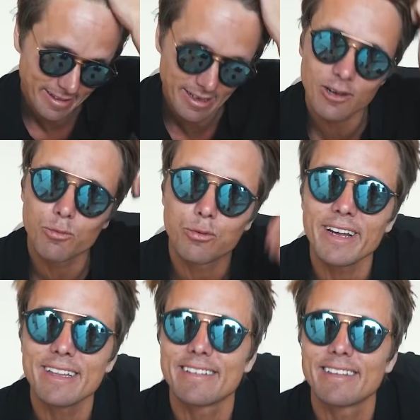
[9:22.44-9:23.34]
They're okay.
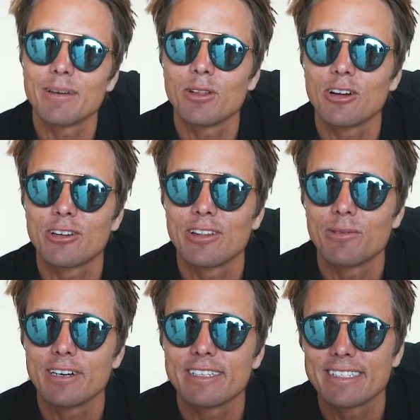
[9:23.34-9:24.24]
Really similar to the
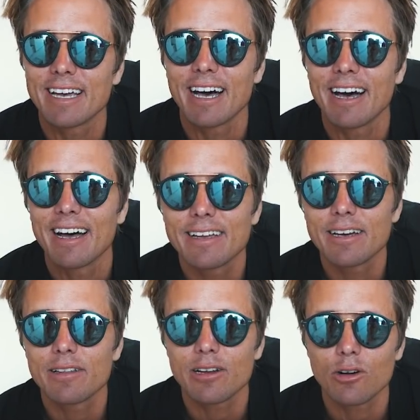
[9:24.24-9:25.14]
ones,
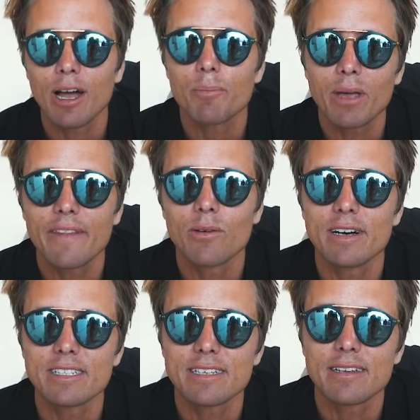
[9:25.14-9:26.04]
the crappy other
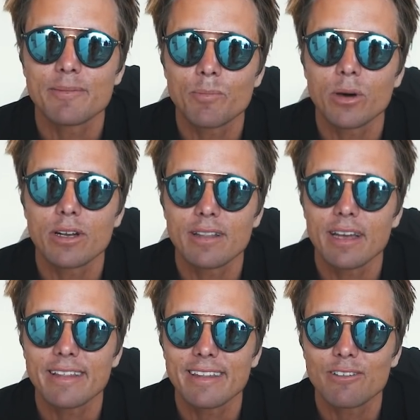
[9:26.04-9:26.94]
ones, but
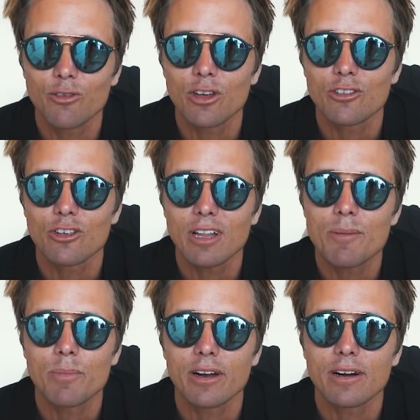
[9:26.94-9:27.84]
like this feels a
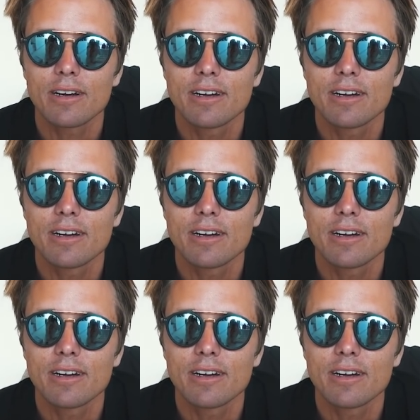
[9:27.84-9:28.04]
lot better.